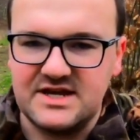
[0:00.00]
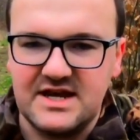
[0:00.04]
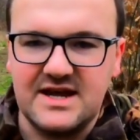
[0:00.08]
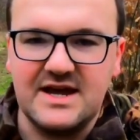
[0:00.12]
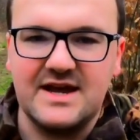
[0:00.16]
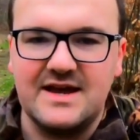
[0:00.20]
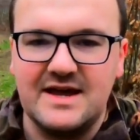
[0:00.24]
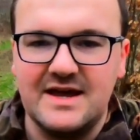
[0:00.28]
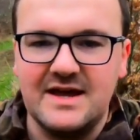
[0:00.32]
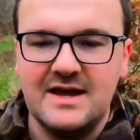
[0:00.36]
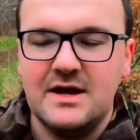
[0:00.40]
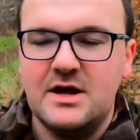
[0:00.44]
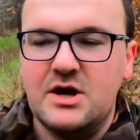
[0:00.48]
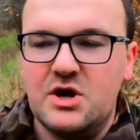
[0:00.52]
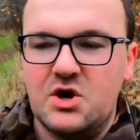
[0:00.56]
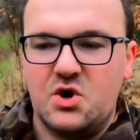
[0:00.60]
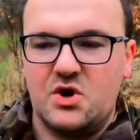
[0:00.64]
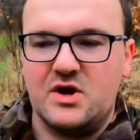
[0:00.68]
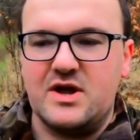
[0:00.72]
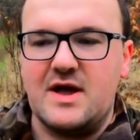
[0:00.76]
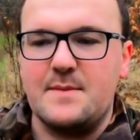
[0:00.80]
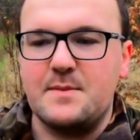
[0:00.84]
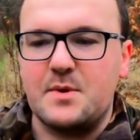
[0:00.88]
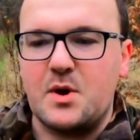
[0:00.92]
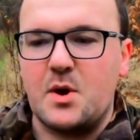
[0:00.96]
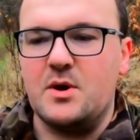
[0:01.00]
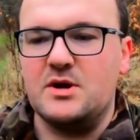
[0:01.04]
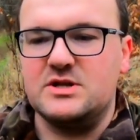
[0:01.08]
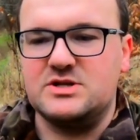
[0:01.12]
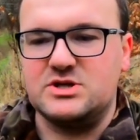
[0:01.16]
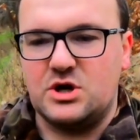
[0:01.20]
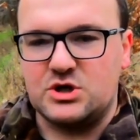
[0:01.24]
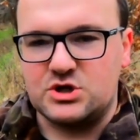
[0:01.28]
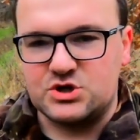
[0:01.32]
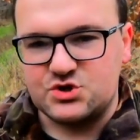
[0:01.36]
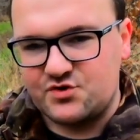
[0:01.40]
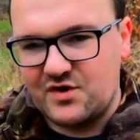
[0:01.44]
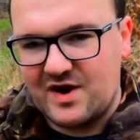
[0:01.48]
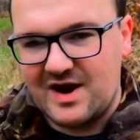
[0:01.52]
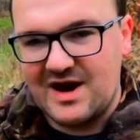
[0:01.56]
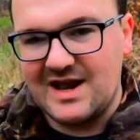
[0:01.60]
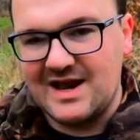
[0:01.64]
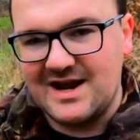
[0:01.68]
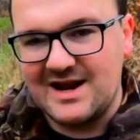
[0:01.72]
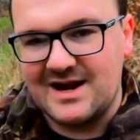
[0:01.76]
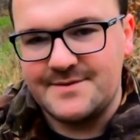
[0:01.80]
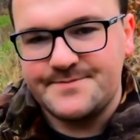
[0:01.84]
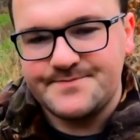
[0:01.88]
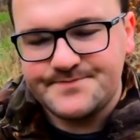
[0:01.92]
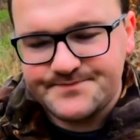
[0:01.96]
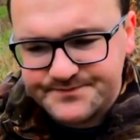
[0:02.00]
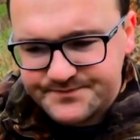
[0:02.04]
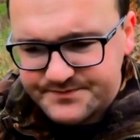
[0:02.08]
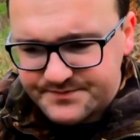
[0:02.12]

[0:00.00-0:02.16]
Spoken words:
year I am going to Australia